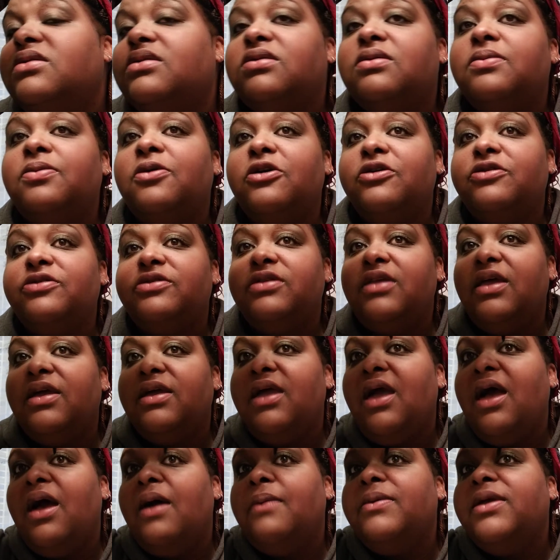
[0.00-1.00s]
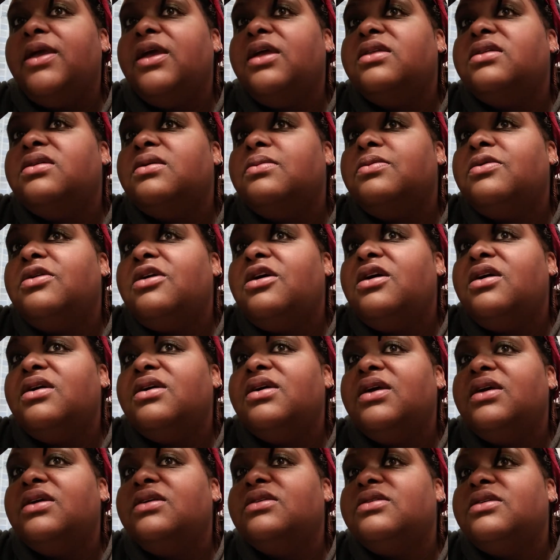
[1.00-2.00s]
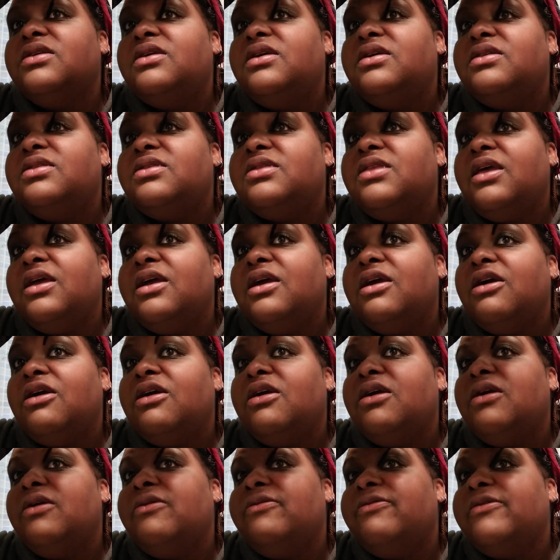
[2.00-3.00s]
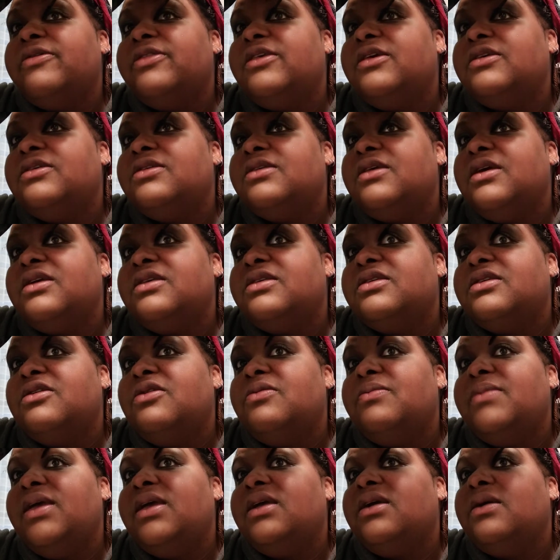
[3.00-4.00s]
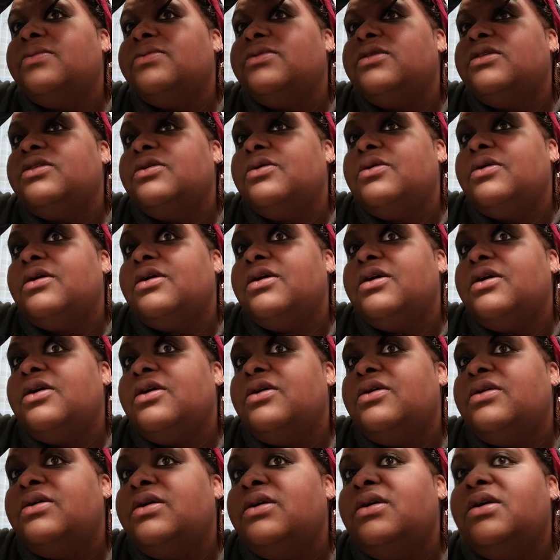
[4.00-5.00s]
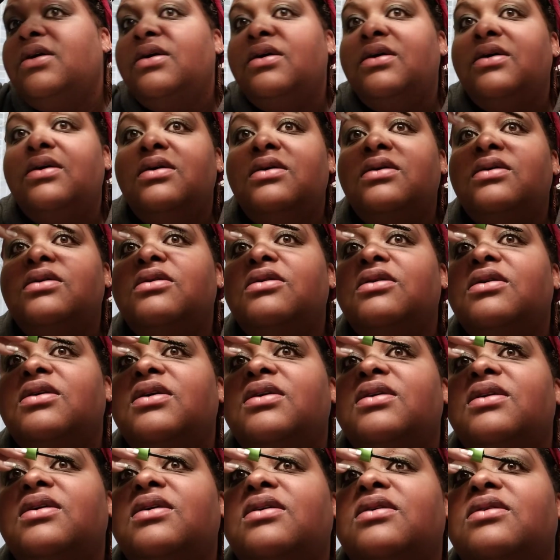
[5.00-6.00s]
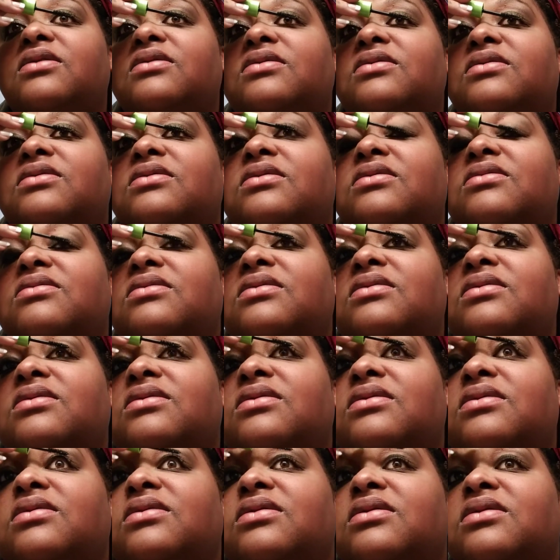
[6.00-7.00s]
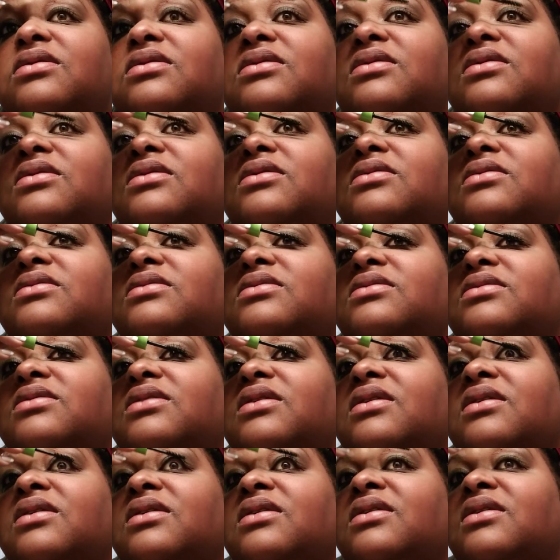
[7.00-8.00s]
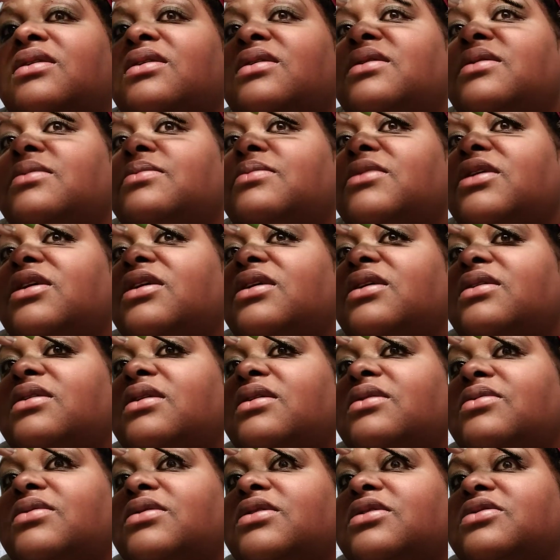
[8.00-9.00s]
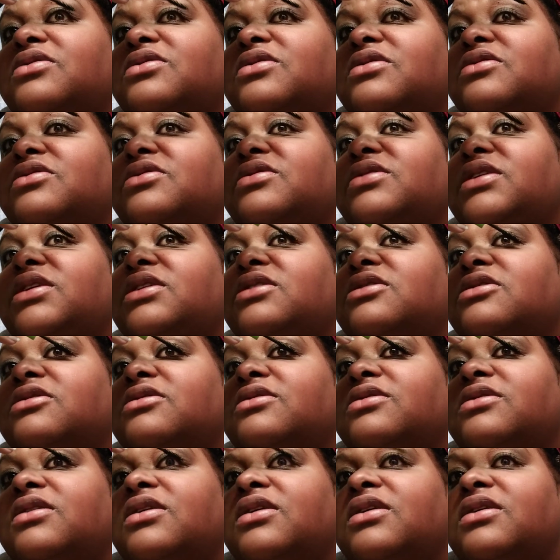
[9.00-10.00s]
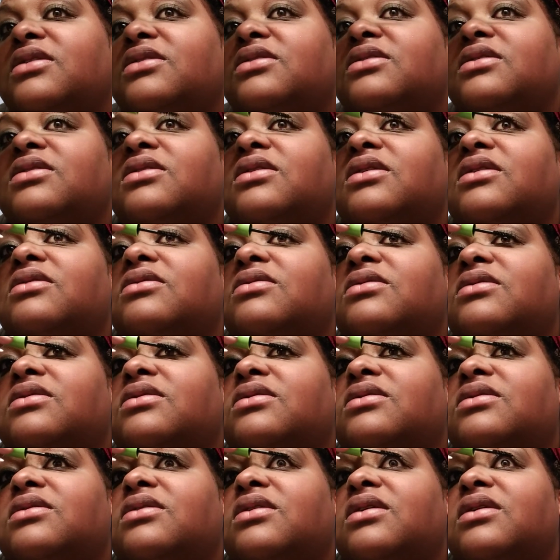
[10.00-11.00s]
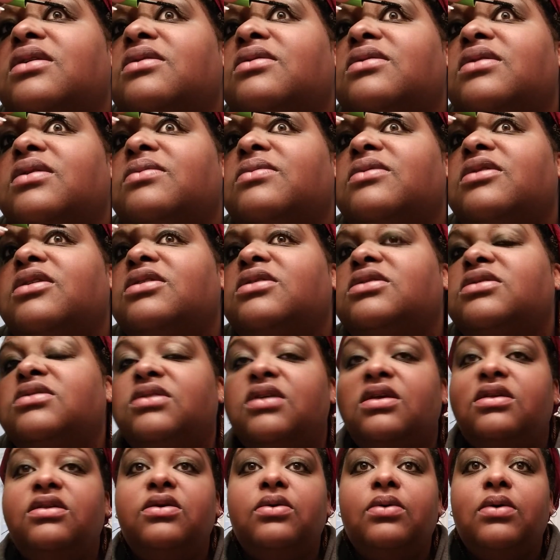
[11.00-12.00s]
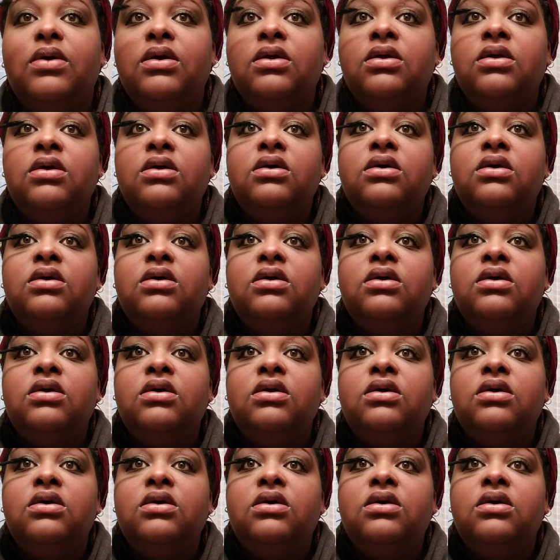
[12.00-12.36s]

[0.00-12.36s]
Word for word: the person that got me into blogging, so you can thank her for this nice little makeup tutorial right now. Oh, see, well, I did one of those little seizure things. It didn't like whatever I just did to it.